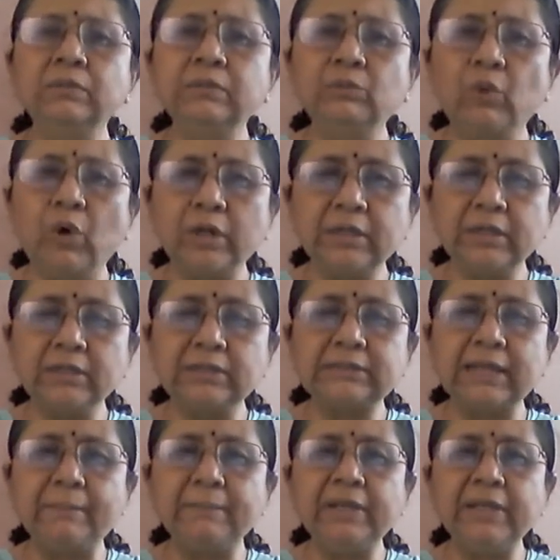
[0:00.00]
what a
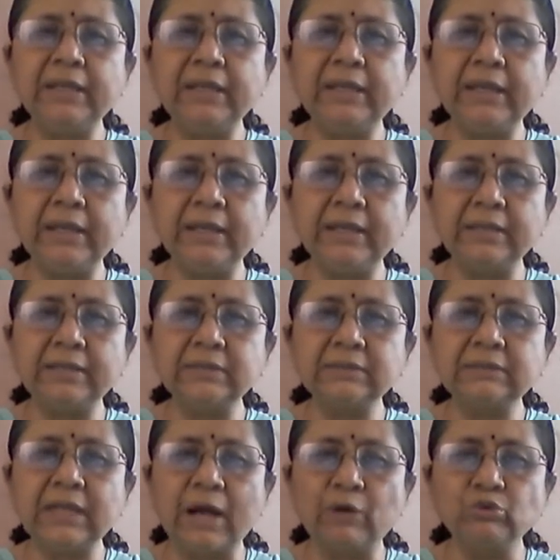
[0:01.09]
summary
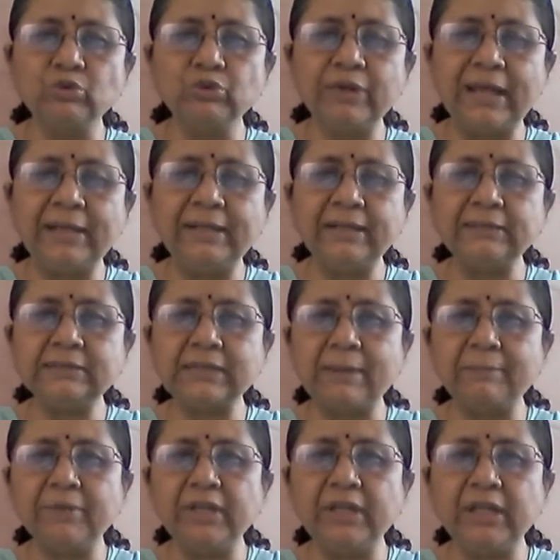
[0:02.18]
is, how to write a
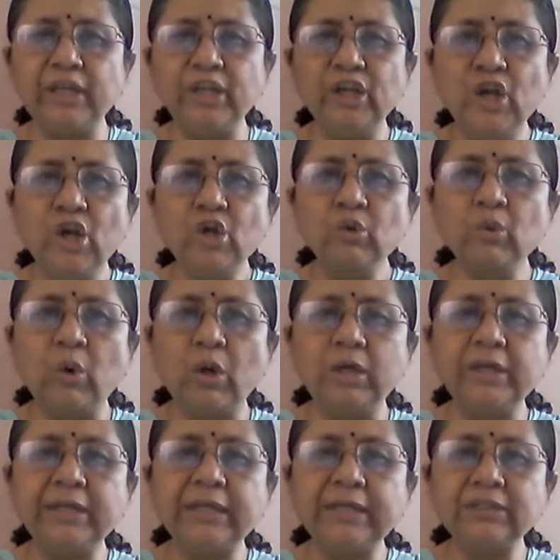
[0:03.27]
summary,
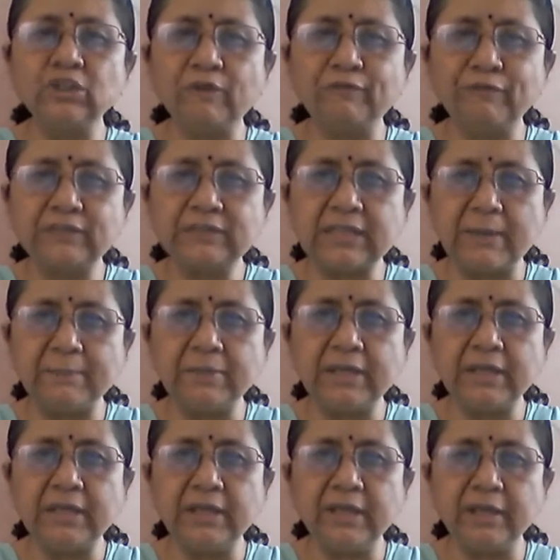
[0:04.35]
qualities of a
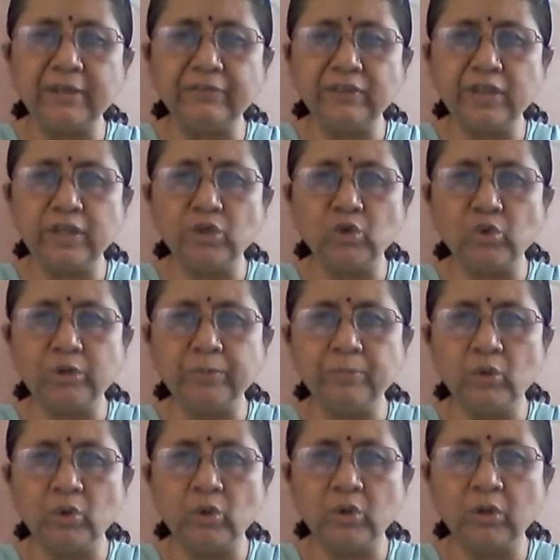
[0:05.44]
summary in the
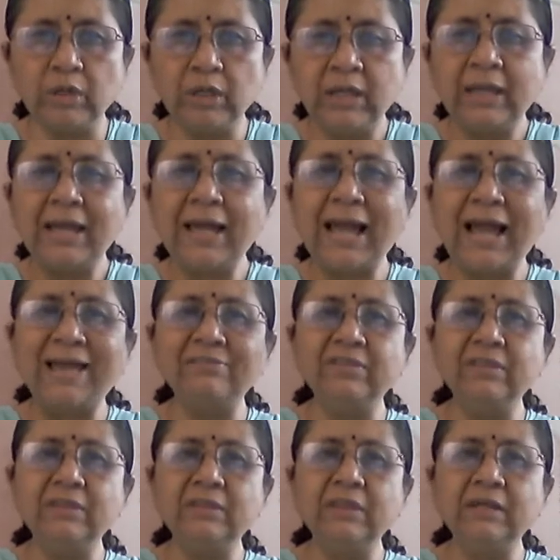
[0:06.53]
notebook.
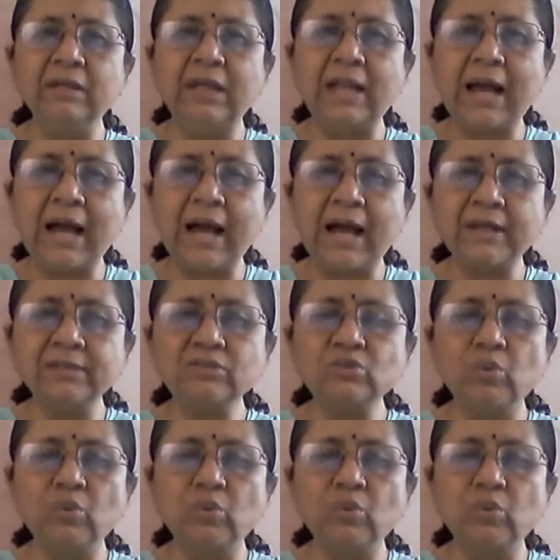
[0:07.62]
And the last